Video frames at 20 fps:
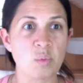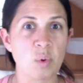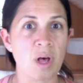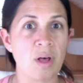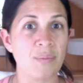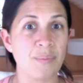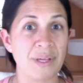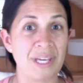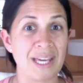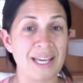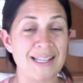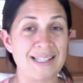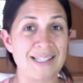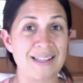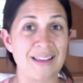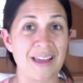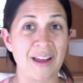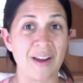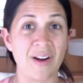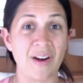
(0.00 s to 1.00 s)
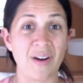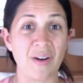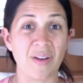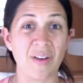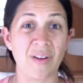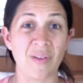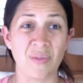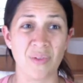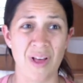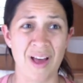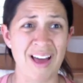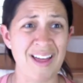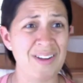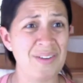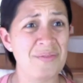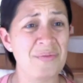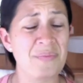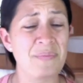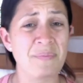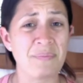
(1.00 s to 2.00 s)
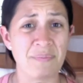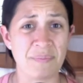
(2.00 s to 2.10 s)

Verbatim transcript: Well, because they are a lot of